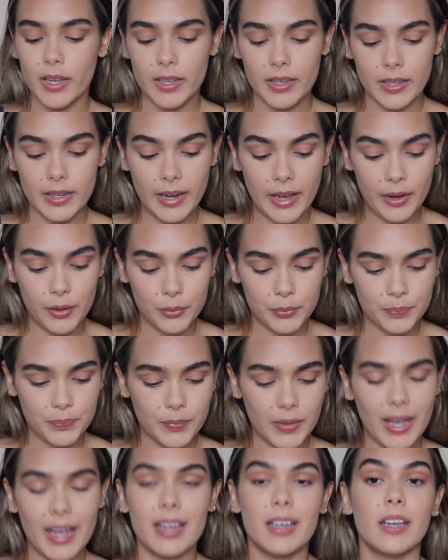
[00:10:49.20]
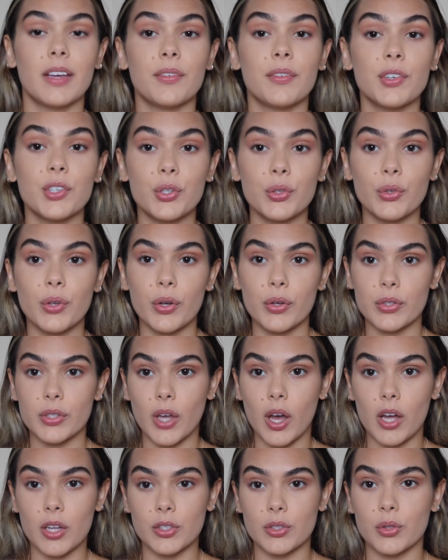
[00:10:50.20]
Now, I never do nose
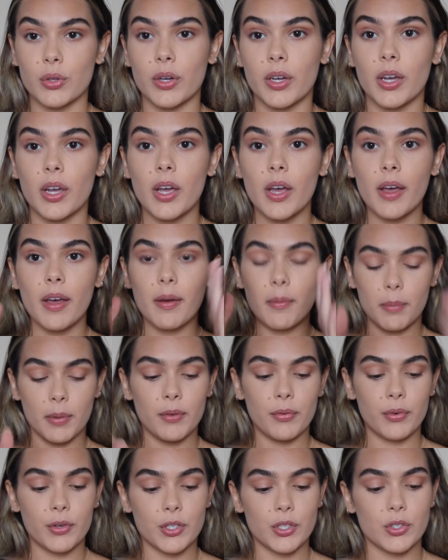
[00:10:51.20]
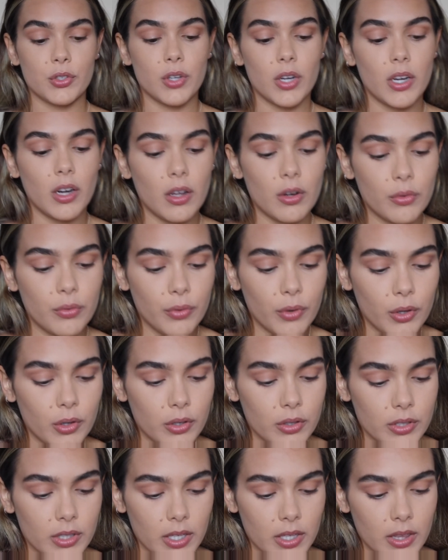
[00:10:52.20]
contour, but for straight on
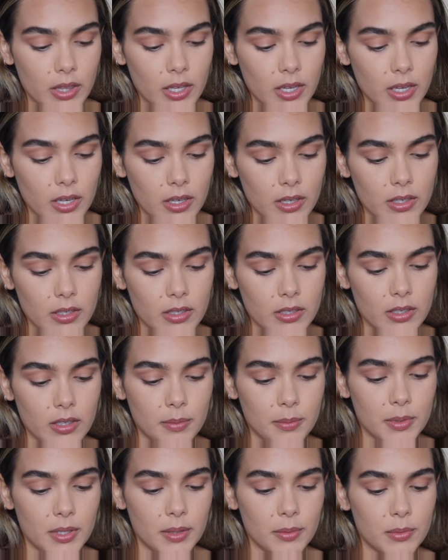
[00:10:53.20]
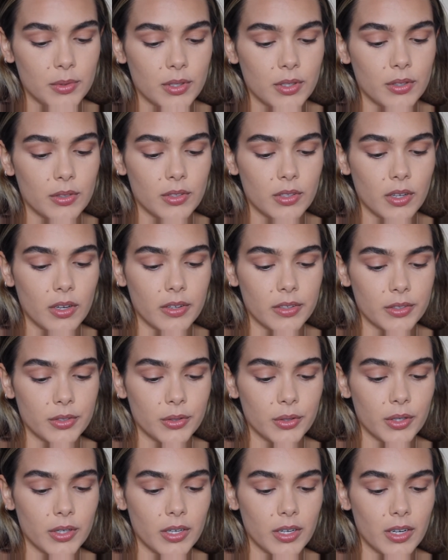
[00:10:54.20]
photos, I think sometimes nose
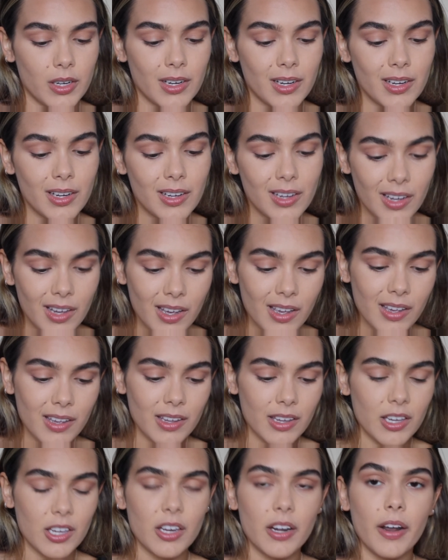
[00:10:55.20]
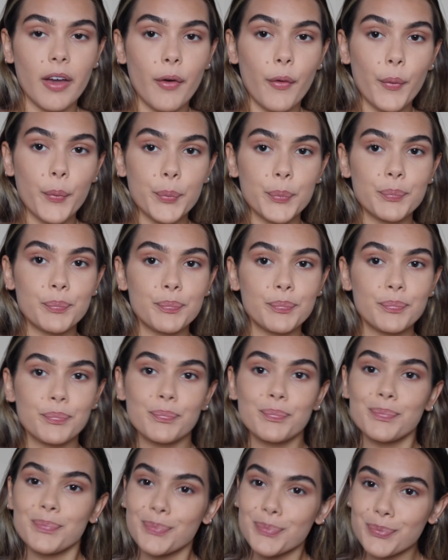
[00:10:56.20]
contour, you know,
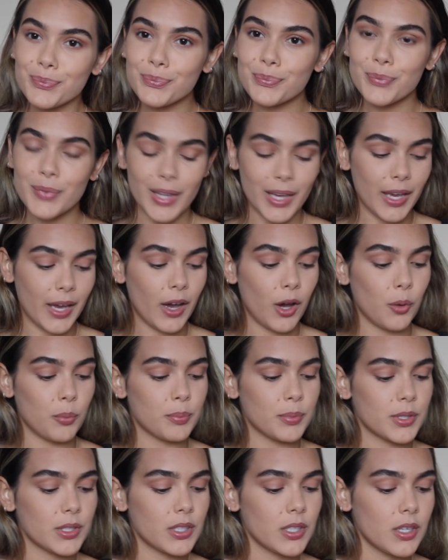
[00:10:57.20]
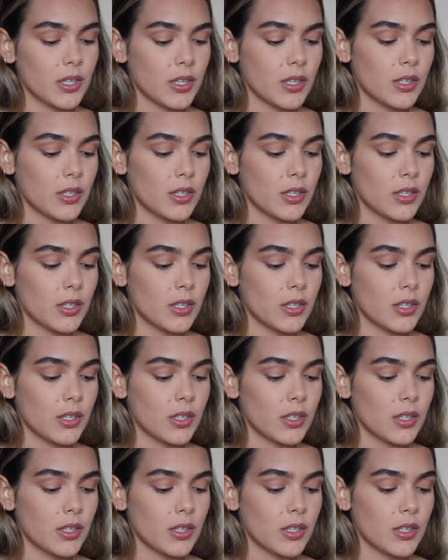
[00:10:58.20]
it helps.